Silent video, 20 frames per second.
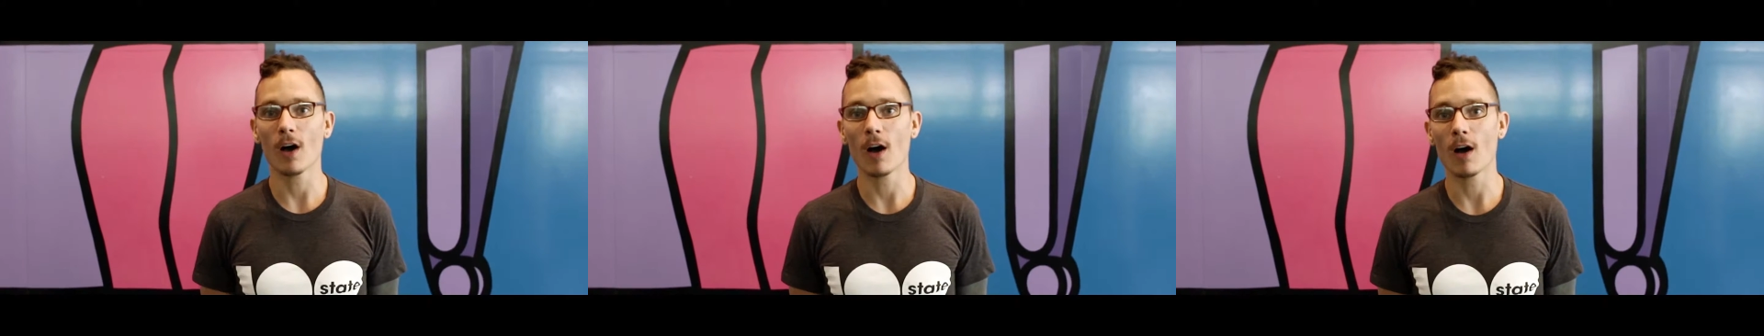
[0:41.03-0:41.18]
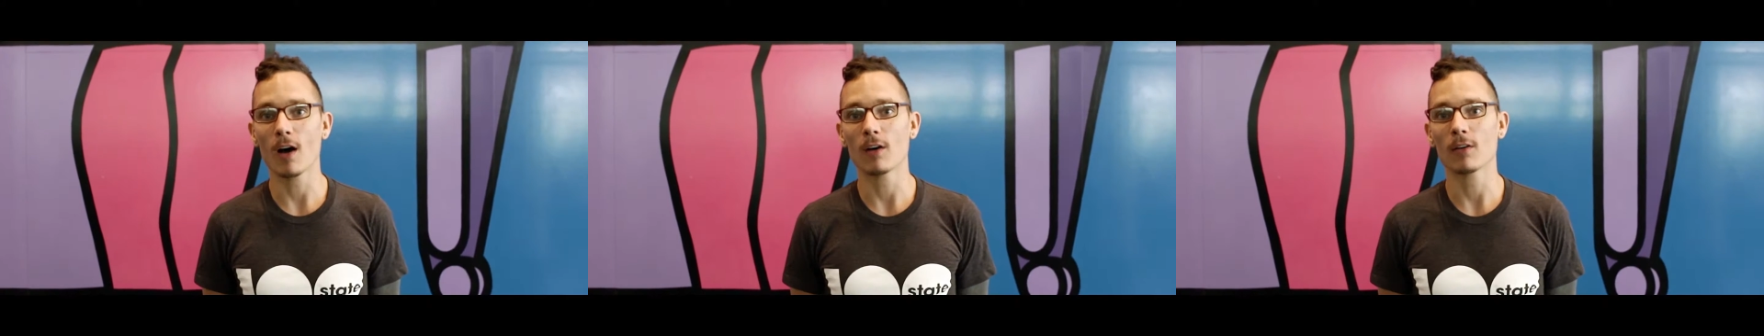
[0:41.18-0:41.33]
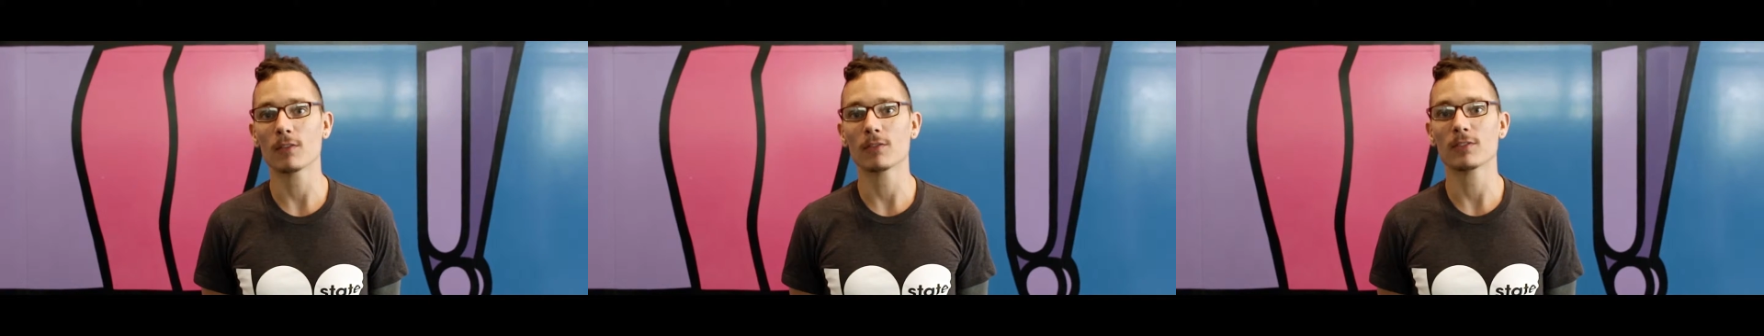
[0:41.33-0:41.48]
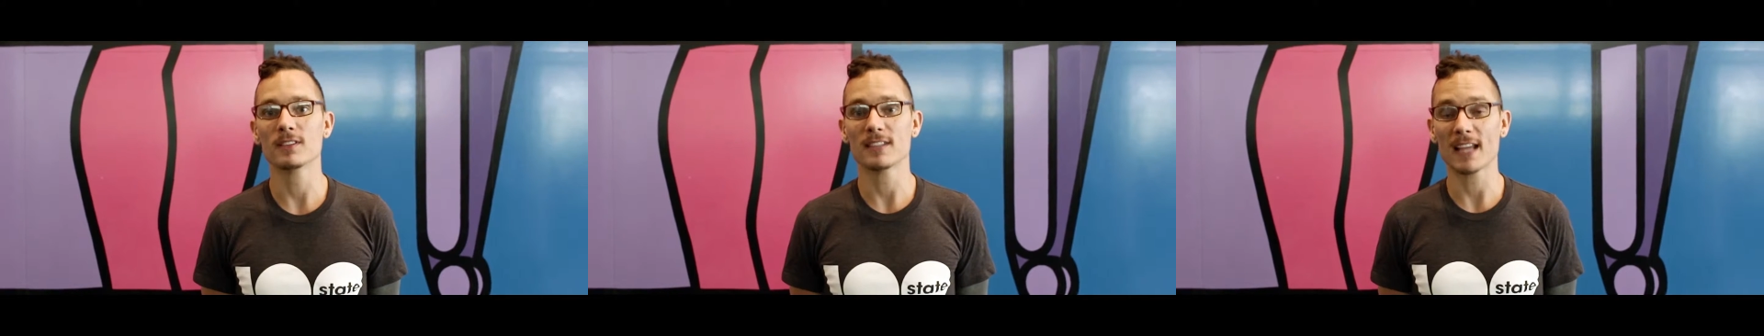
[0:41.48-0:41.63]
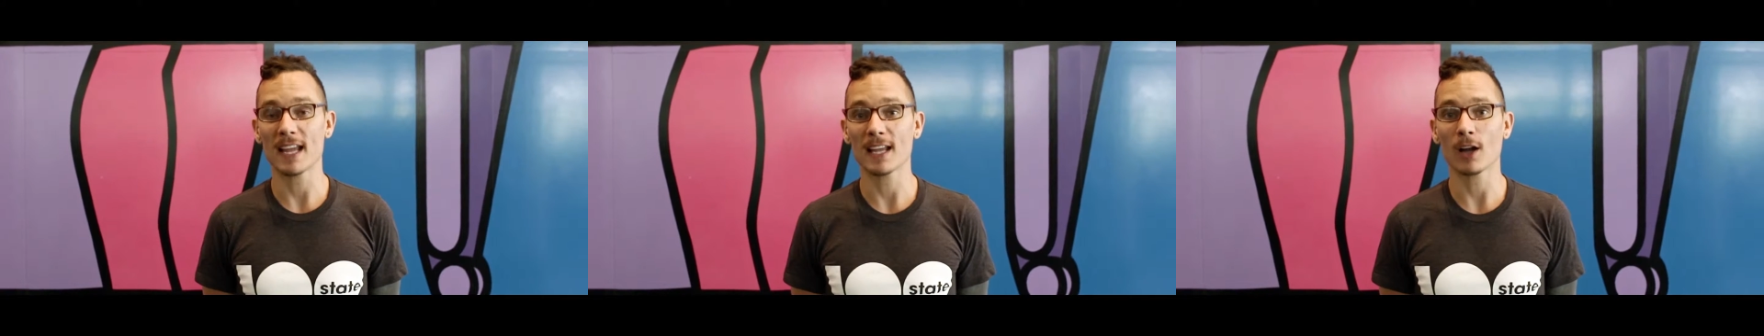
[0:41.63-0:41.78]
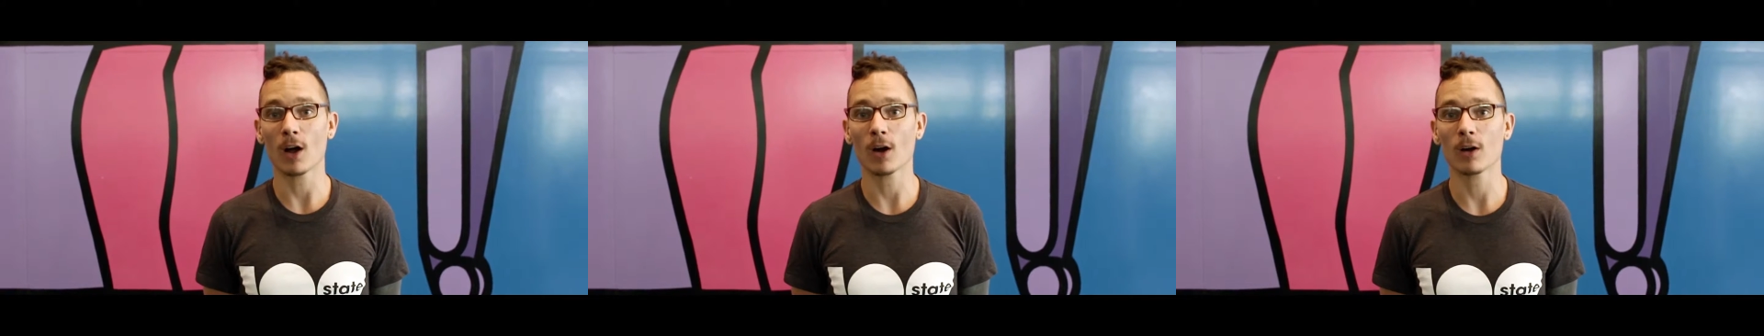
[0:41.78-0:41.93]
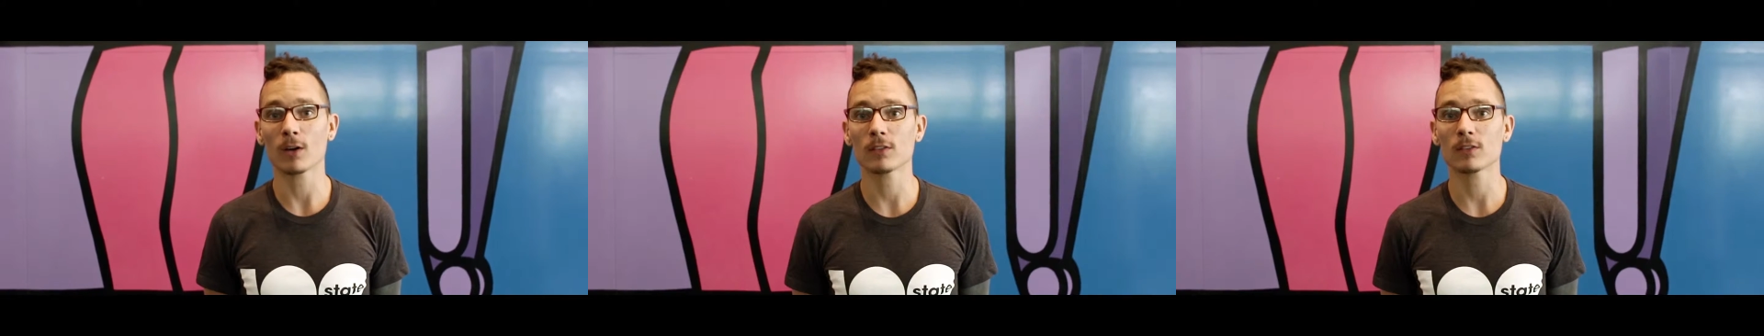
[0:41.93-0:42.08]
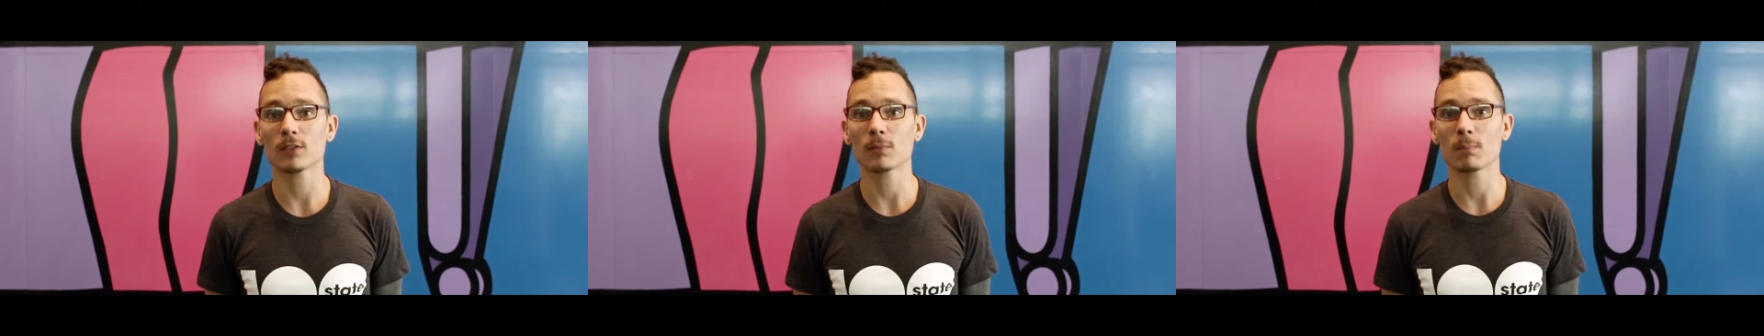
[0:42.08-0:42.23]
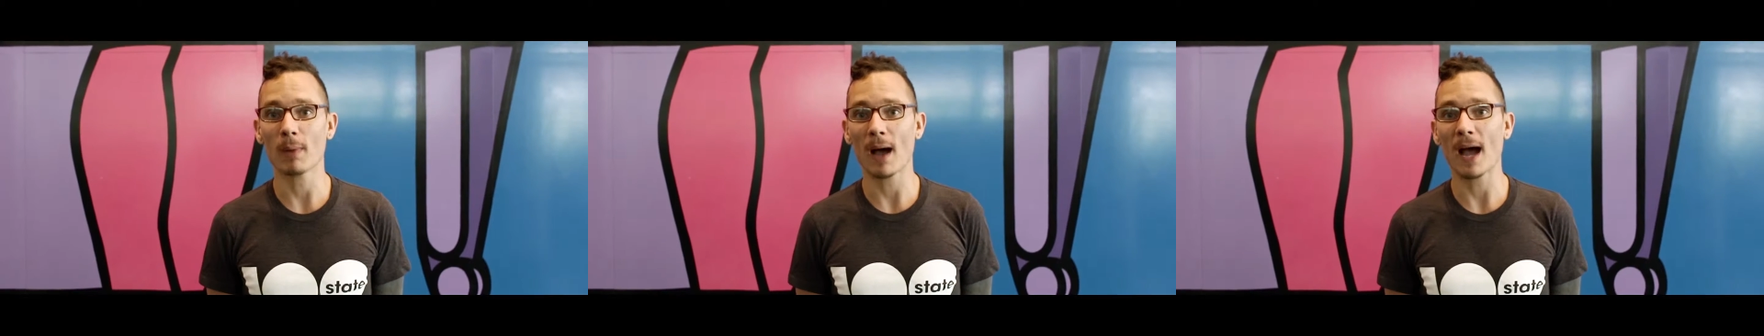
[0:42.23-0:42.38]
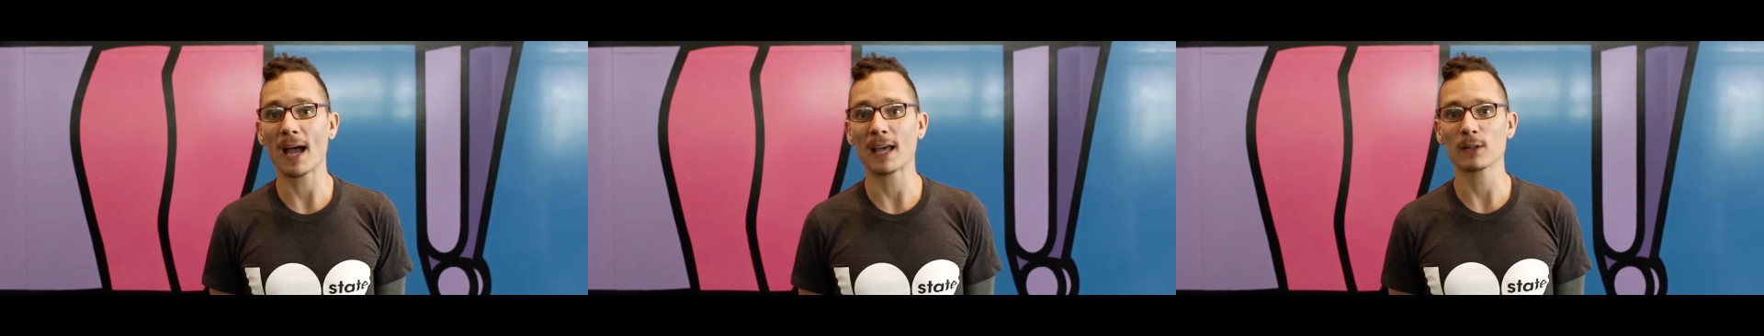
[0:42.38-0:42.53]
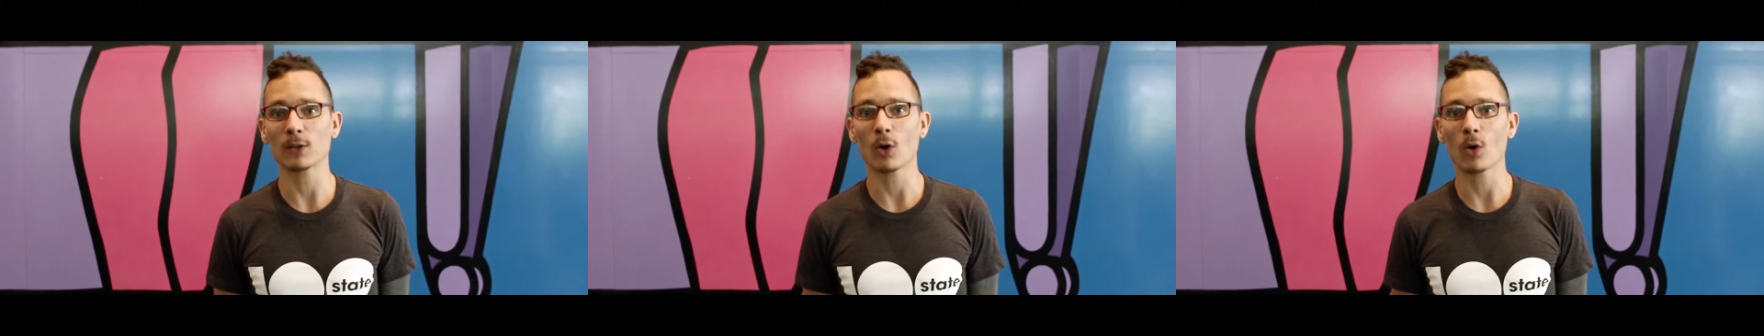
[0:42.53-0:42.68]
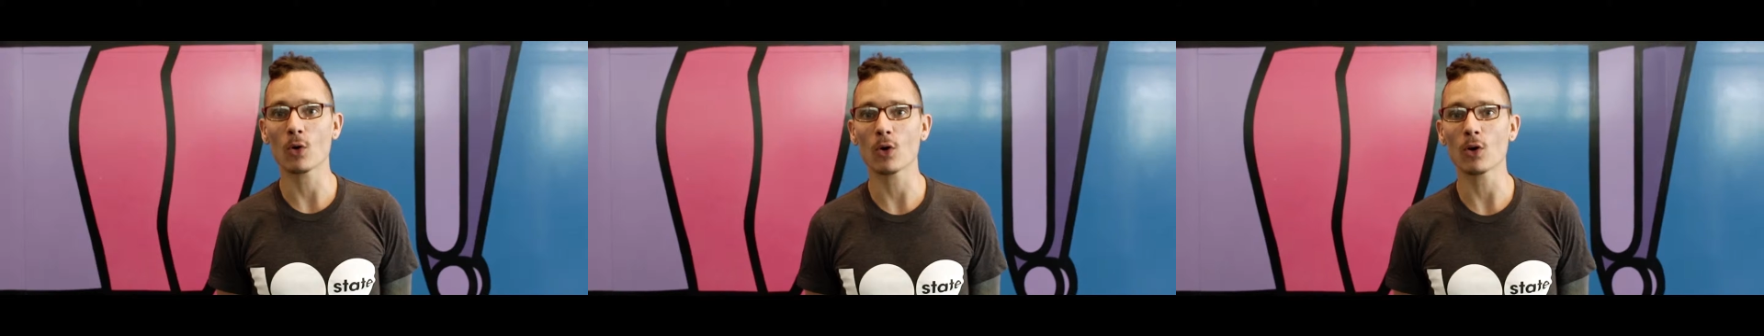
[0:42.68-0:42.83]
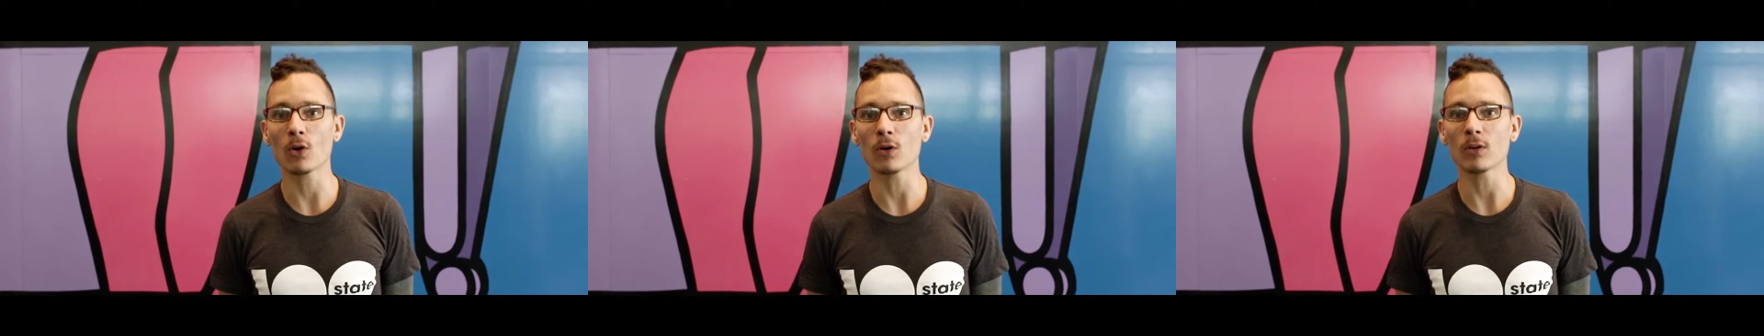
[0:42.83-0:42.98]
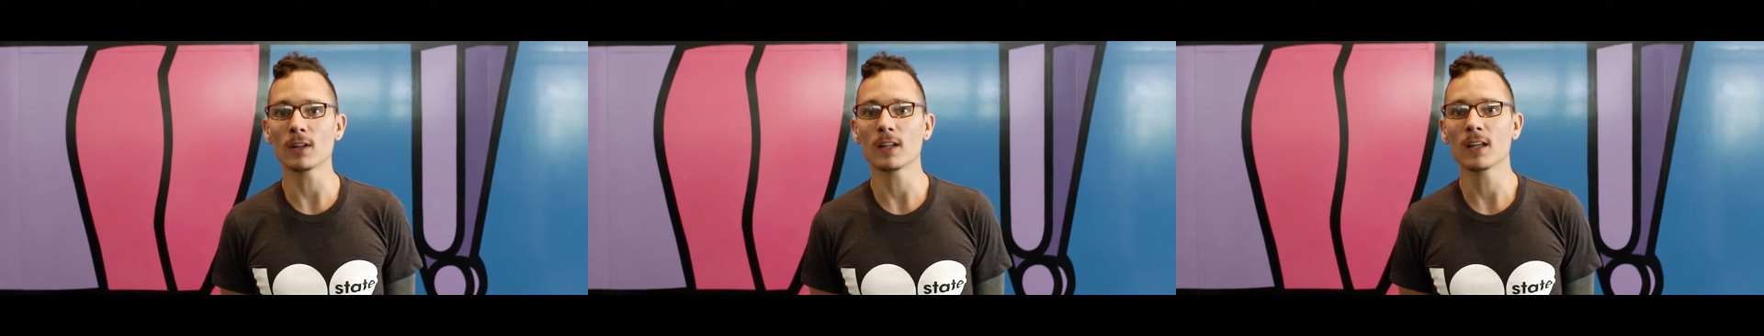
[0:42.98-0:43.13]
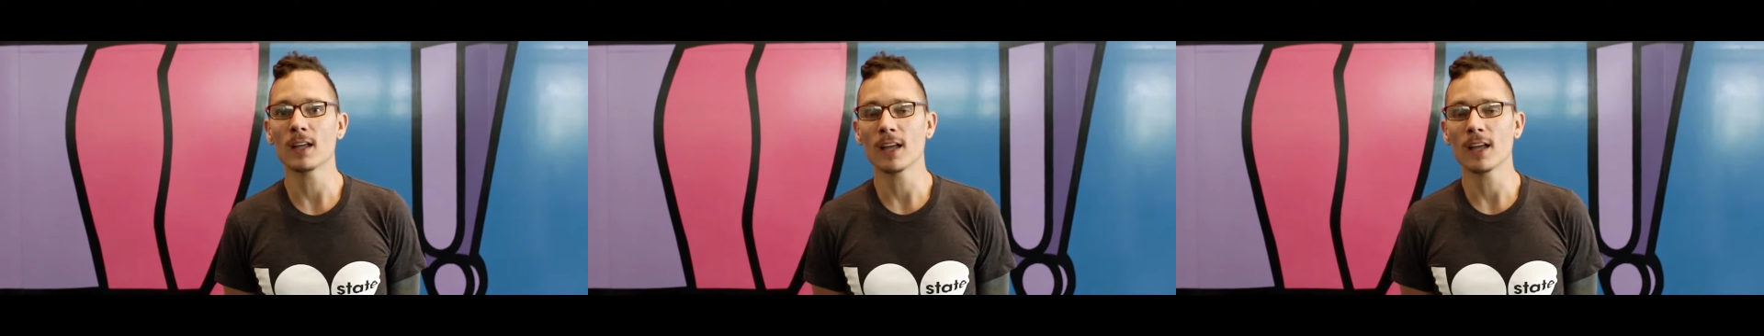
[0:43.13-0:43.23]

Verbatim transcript: of Dane Arts Buy Local,